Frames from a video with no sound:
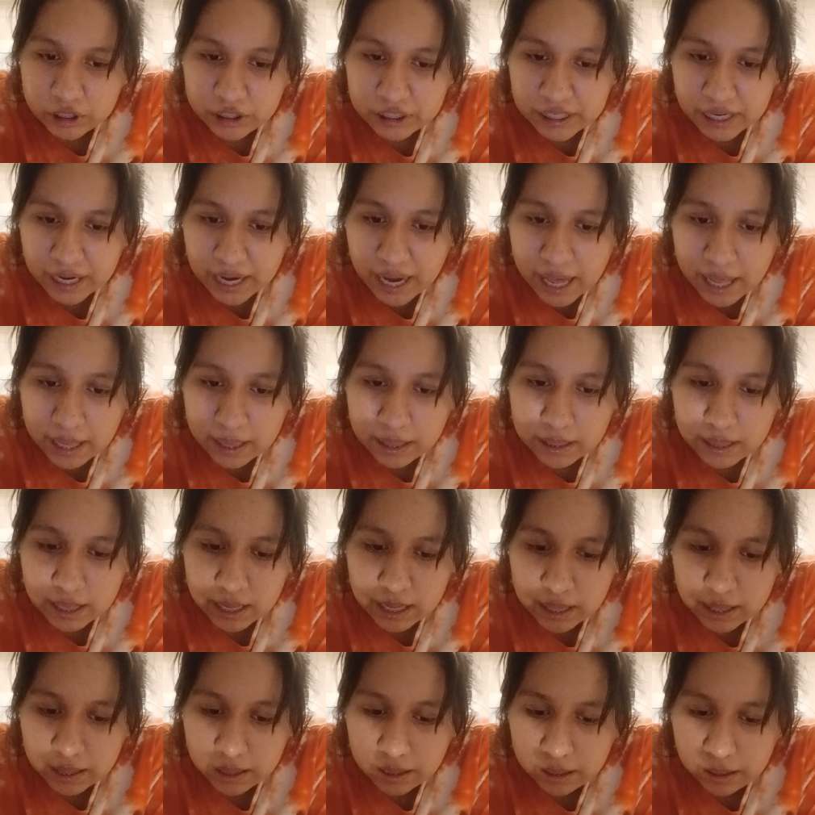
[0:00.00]
she has
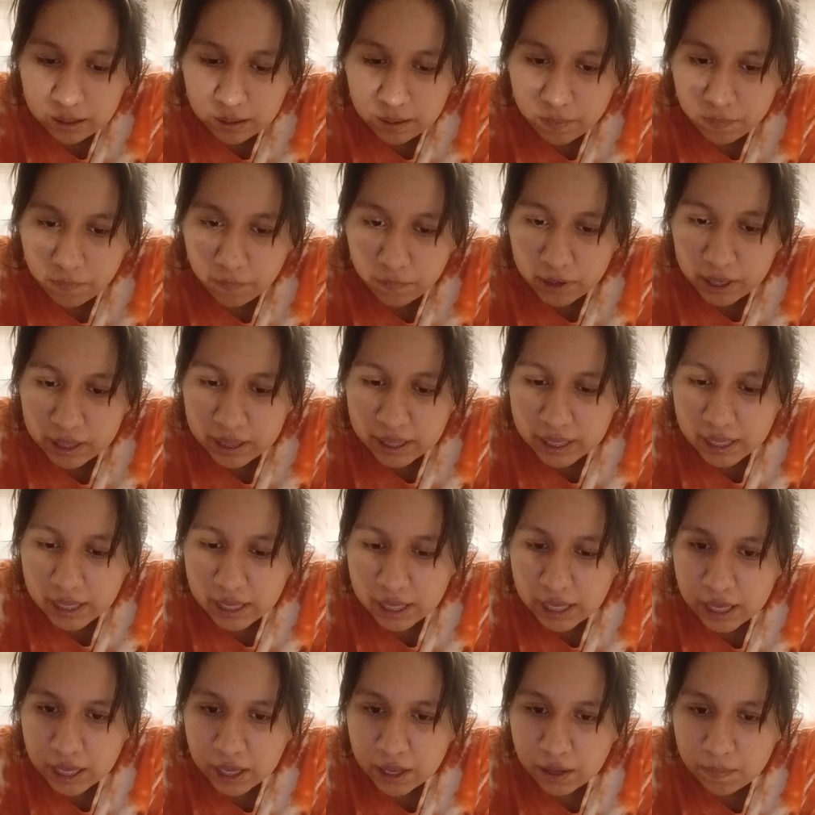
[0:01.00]
this really
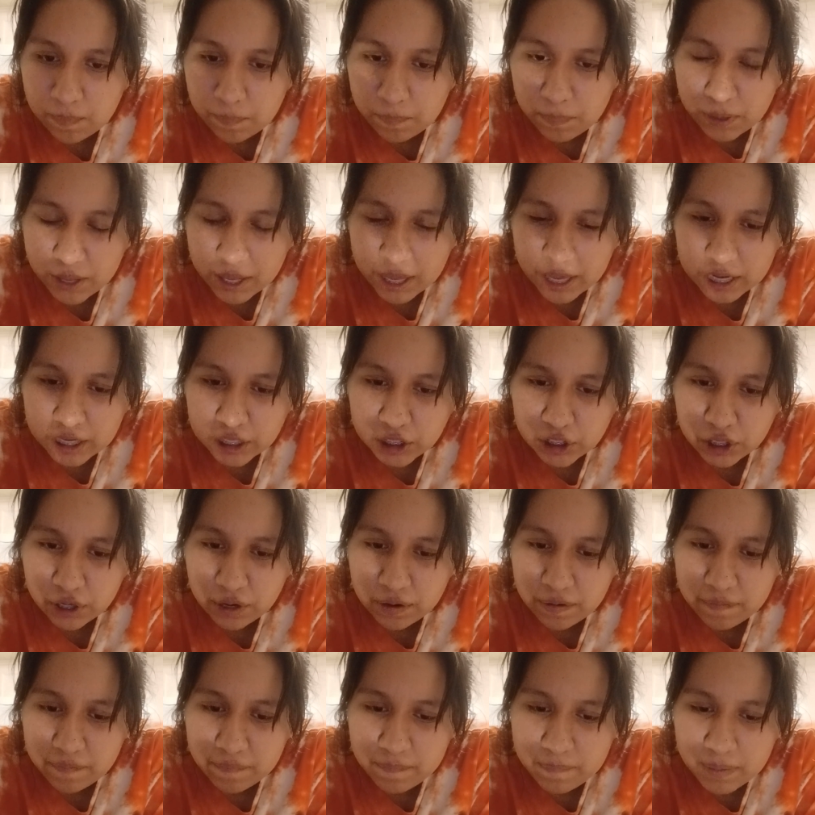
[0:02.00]
cute picture
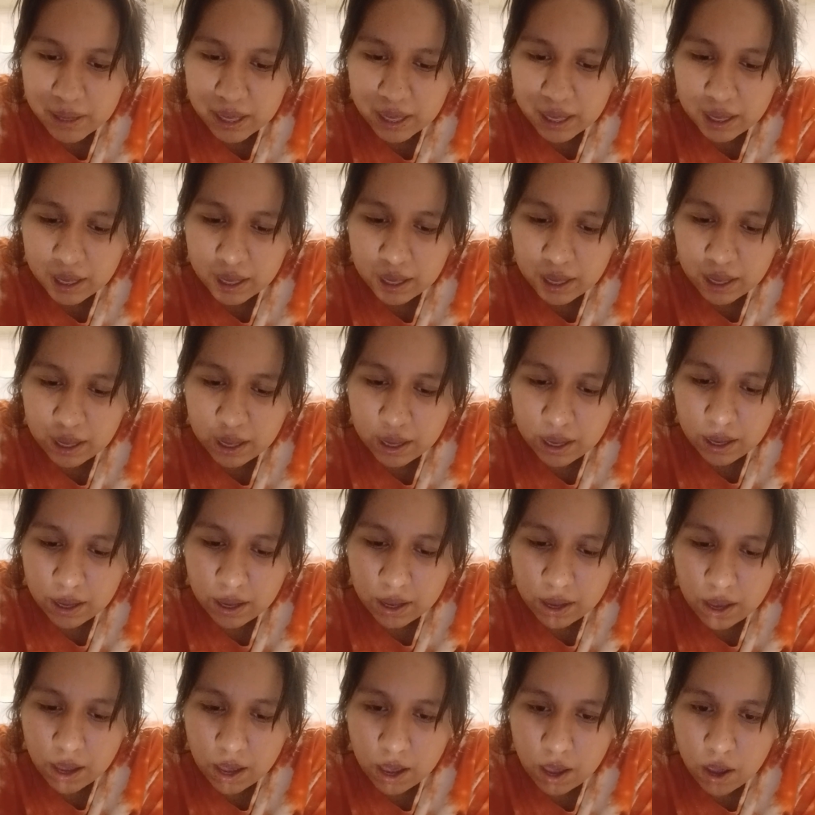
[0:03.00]
of me.
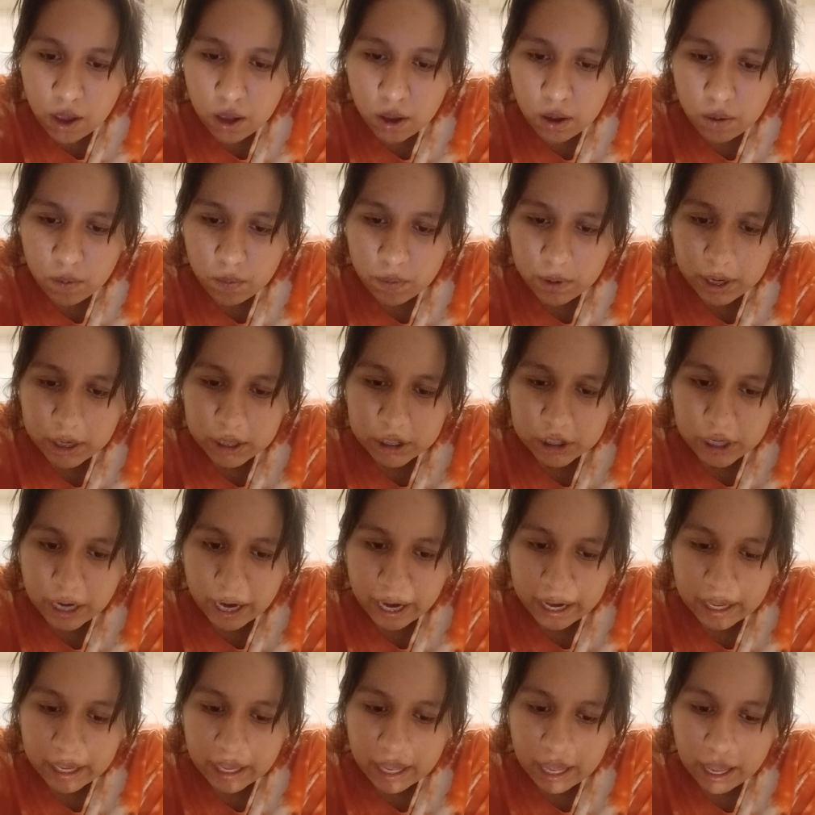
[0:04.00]
Which
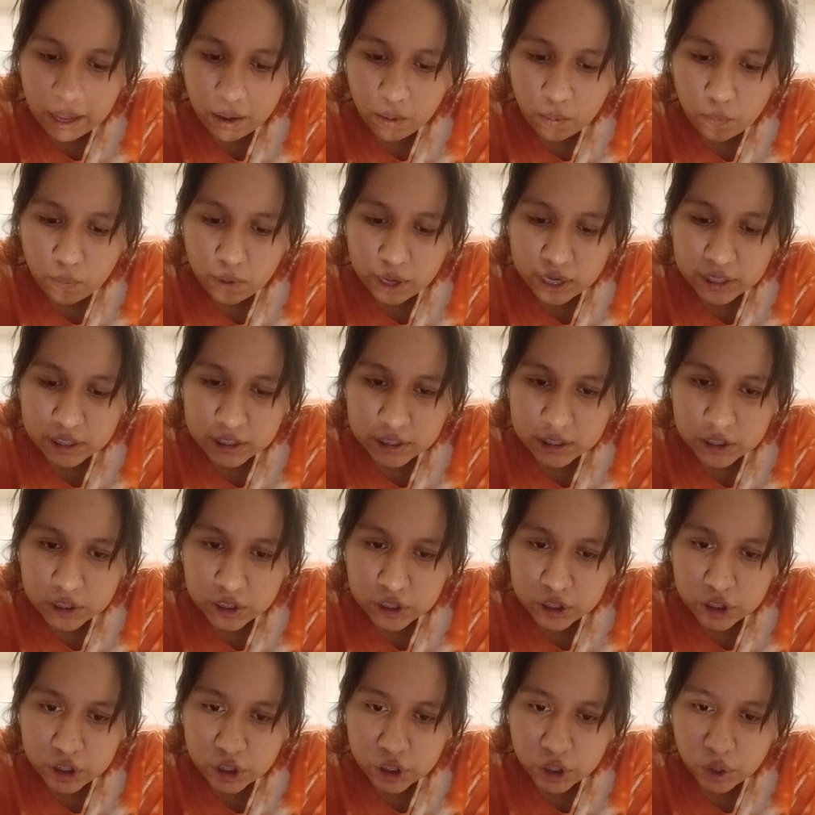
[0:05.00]
I can't wait to
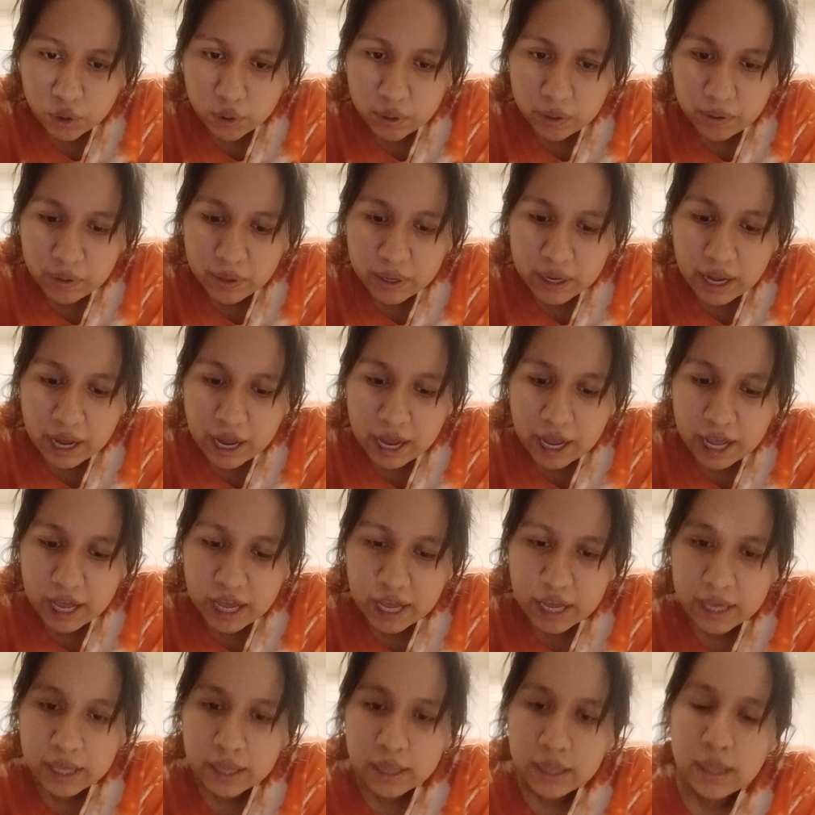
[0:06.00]
show you
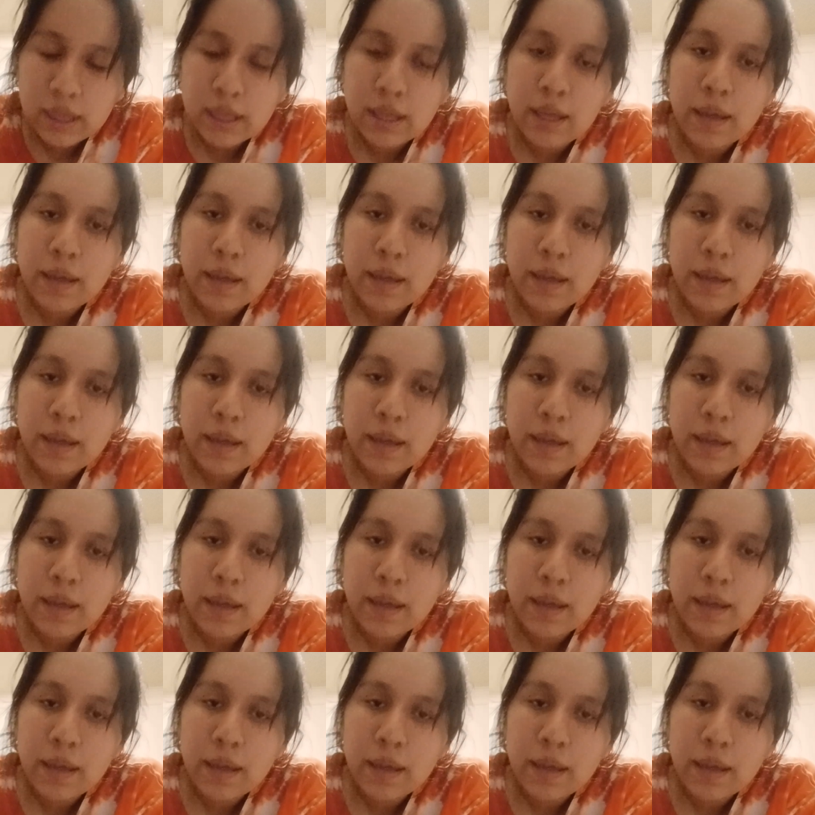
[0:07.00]
guys.